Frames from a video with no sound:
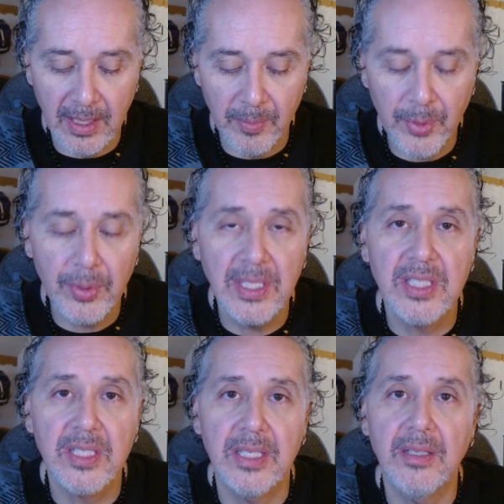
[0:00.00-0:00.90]

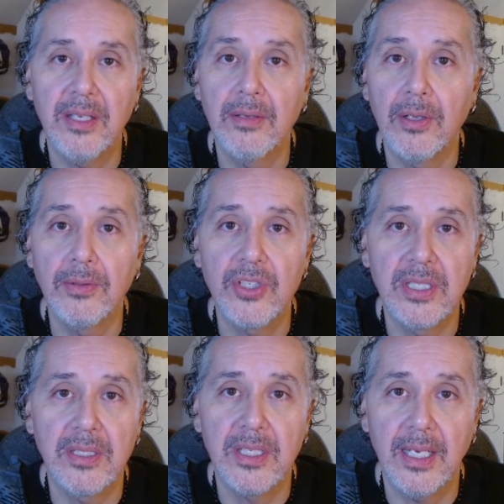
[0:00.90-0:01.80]
priests and
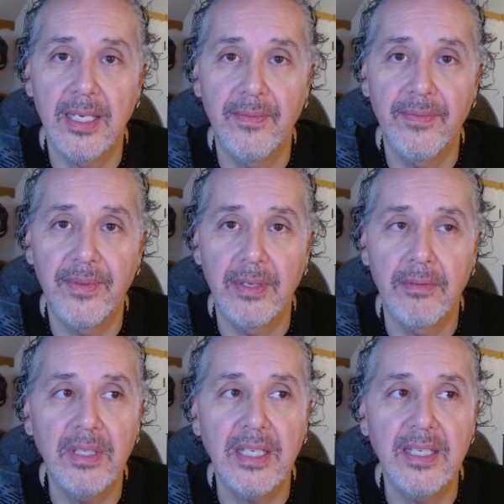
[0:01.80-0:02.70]
theologians, and there
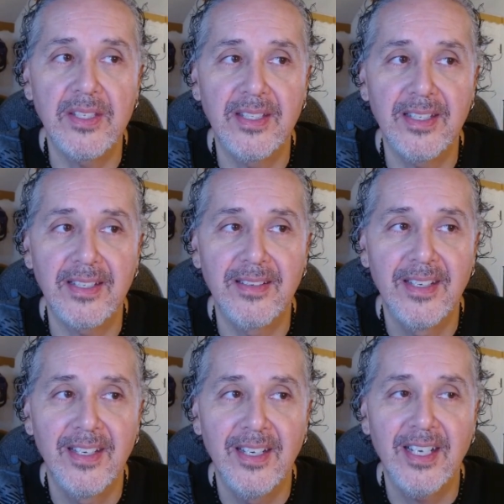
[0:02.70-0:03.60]
really isn't
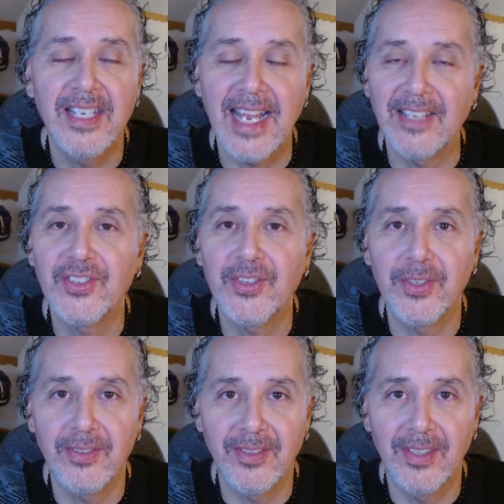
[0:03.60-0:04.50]
an
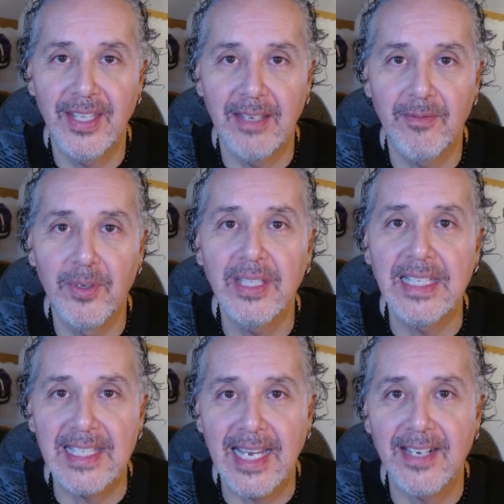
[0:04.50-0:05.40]
answer that really
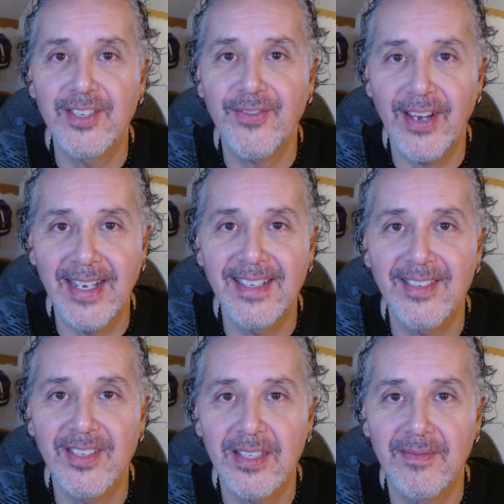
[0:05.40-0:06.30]

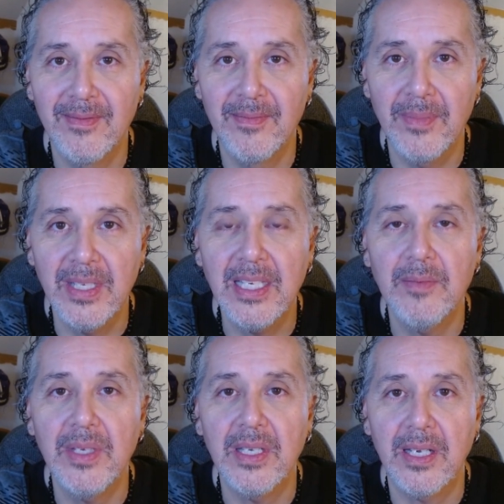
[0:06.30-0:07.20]
satisfies me
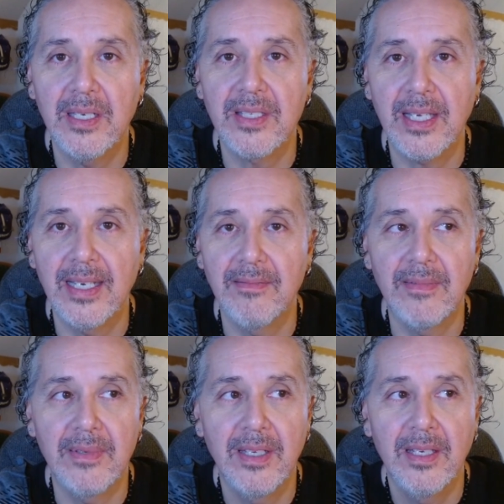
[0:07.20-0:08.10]
because
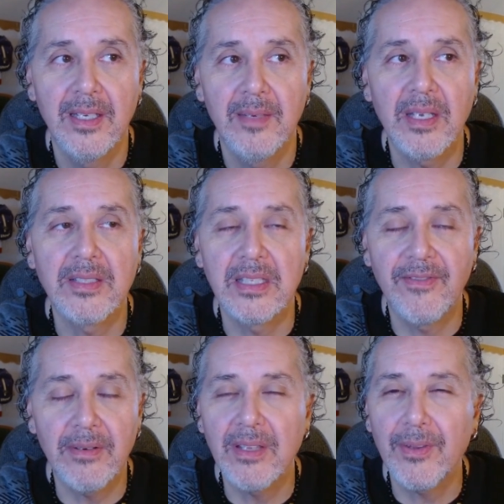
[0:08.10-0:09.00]
it's
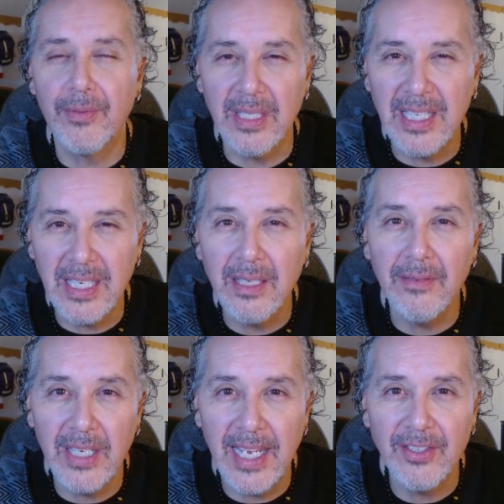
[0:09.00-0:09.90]
very 3D
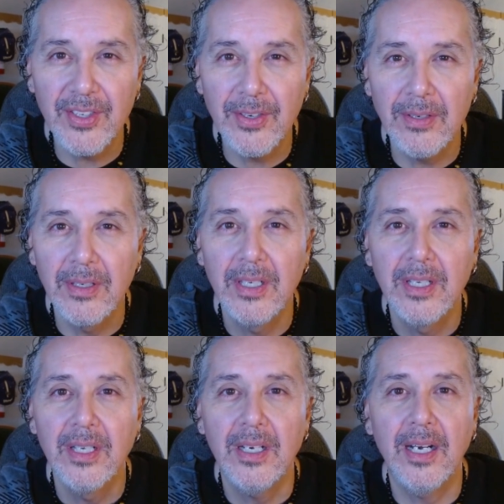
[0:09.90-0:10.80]
of an answer,
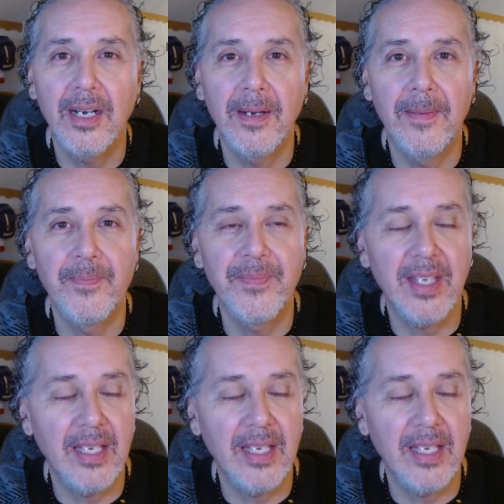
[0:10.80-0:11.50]
and